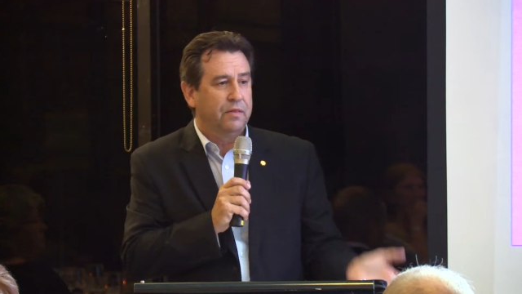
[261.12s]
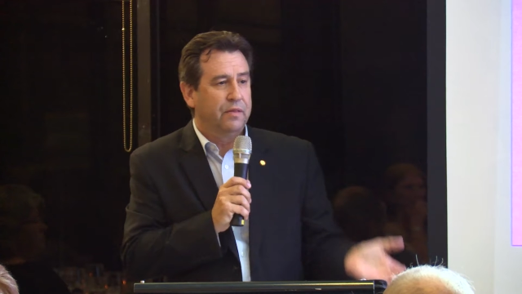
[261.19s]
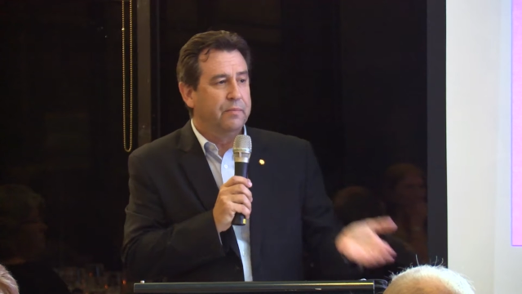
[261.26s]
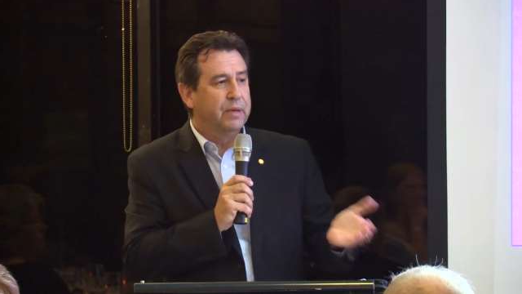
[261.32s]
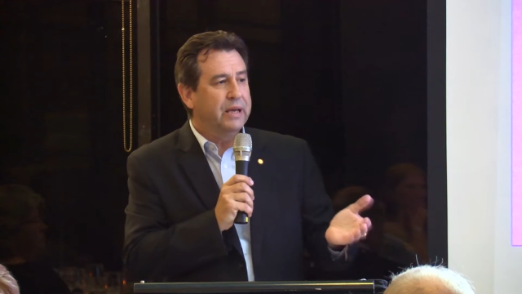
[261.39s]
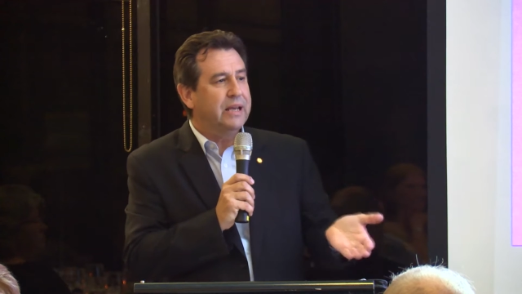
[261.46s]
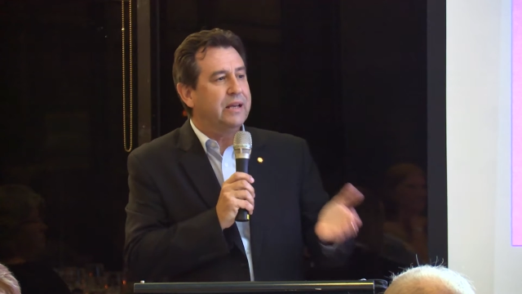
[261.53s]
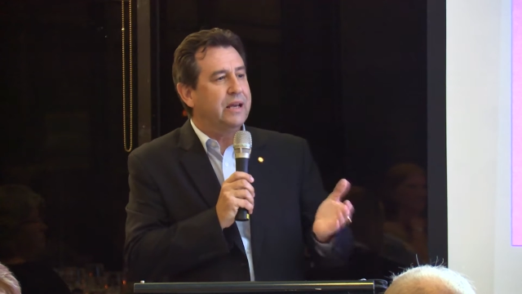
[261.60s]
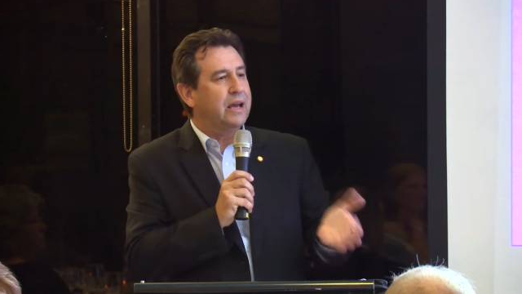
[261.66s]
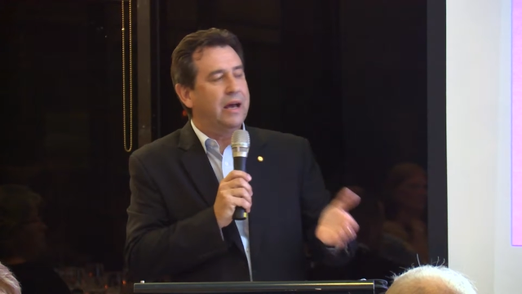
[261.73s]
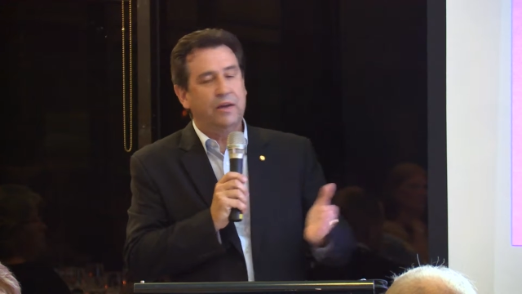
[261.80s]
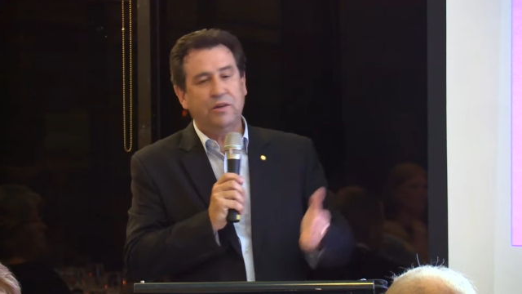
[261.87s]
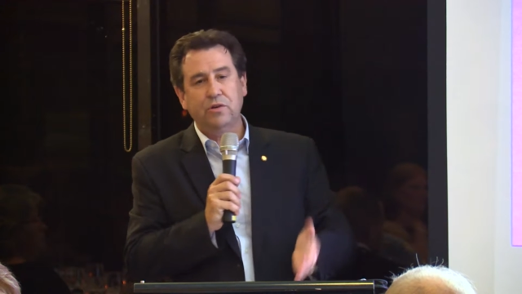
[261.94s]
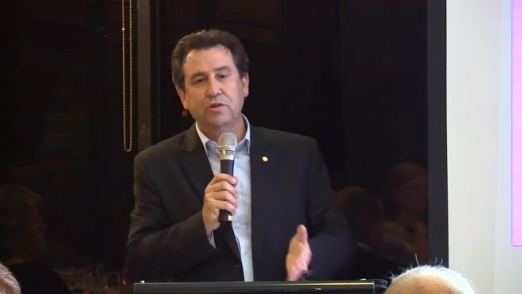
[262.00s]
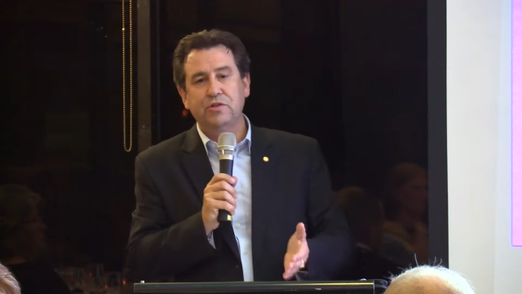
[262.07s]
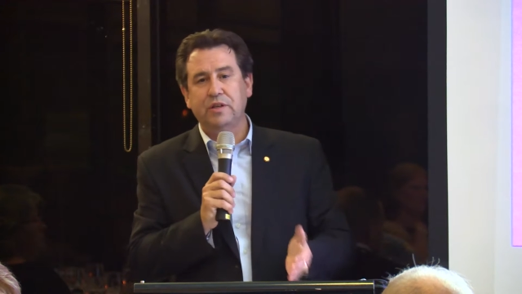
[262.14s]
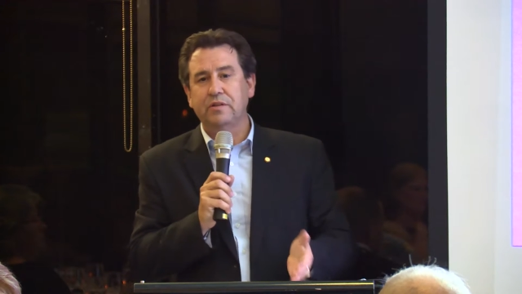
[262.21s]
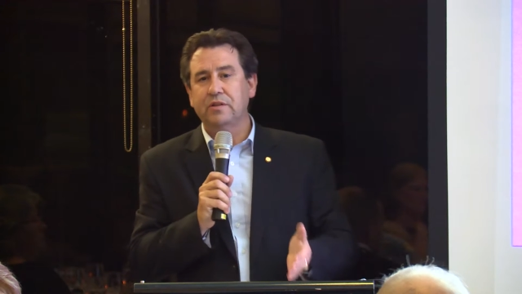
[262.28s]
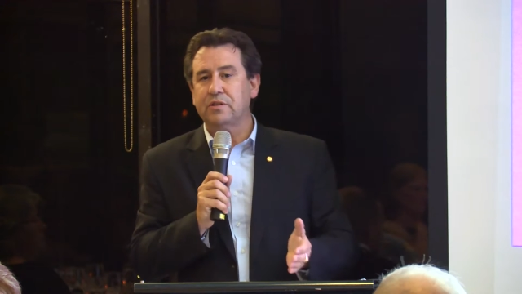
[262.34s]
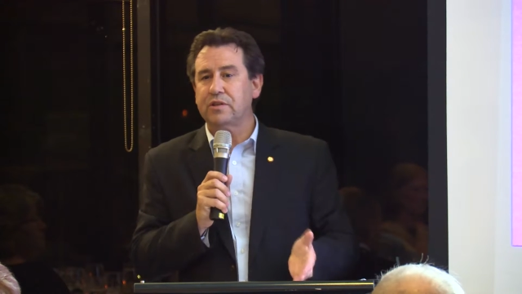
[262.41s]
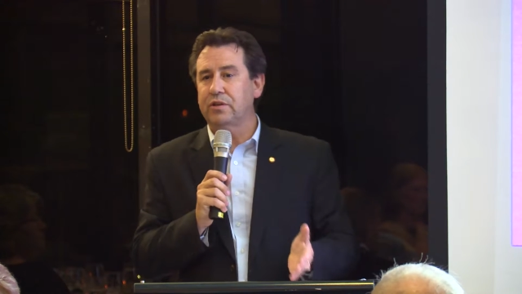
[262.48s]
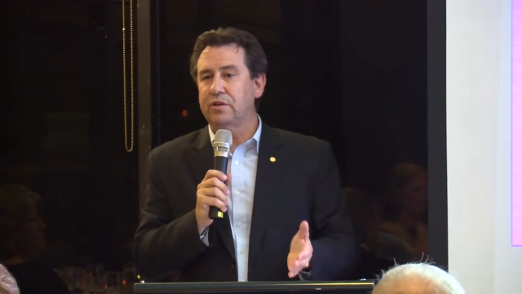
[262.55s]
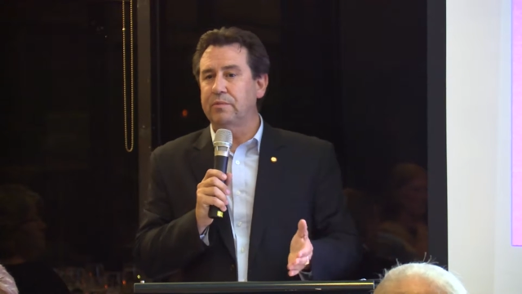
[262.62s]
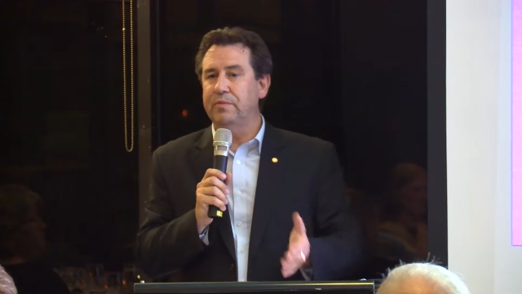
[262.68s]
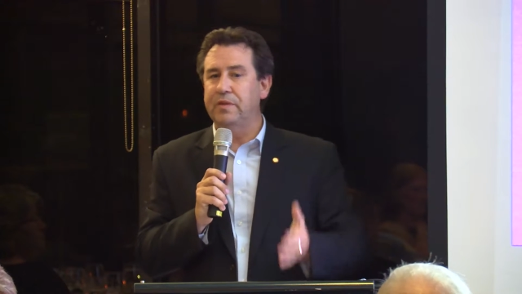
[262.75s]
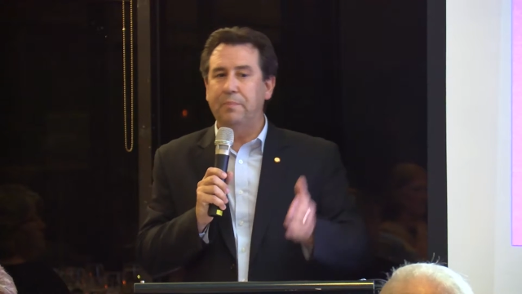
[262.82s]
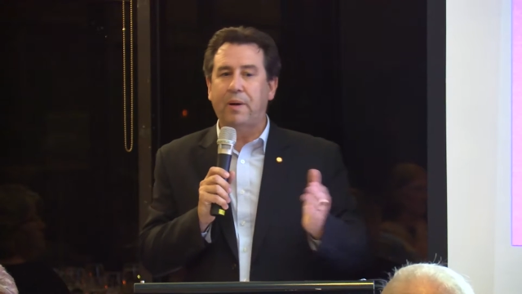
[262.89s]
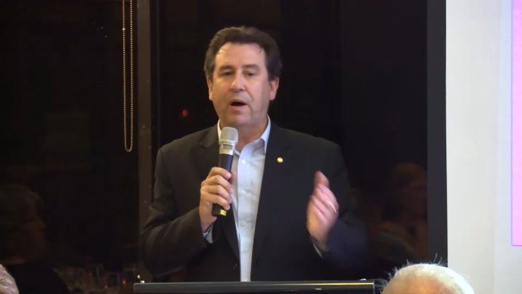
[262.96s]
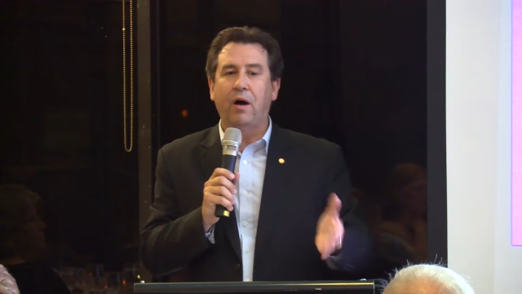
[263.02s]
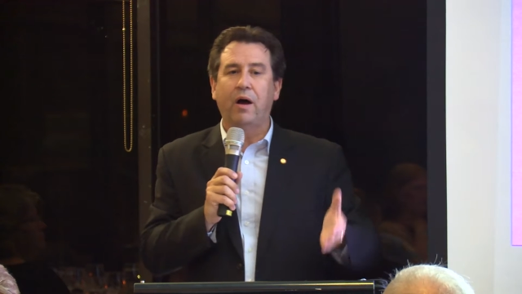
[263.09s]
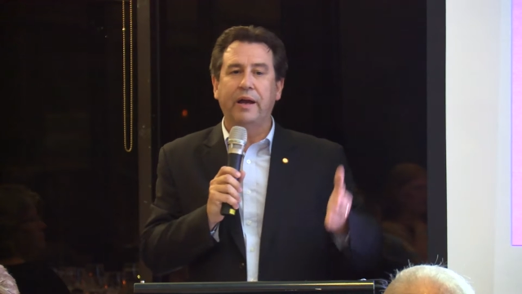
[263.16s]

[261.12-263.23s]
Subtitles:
the media are using the term the